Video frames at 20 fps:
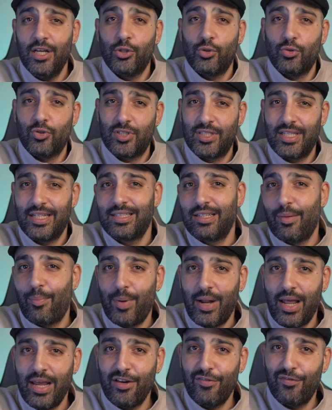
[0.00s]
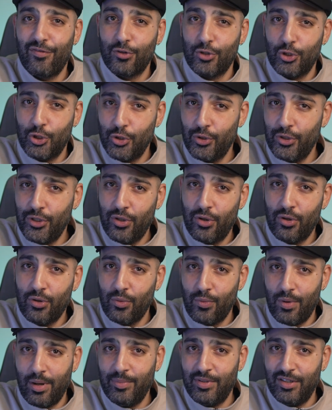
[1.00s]
to start applying for junior
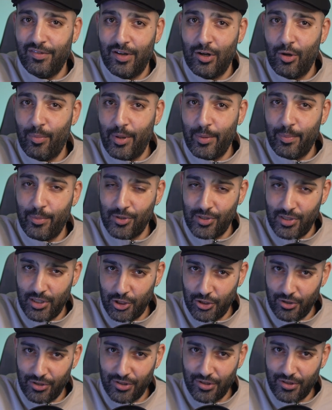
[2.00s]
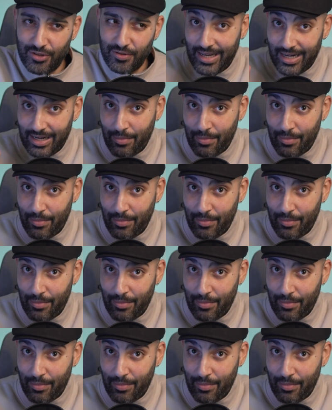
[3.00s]
web developer positions.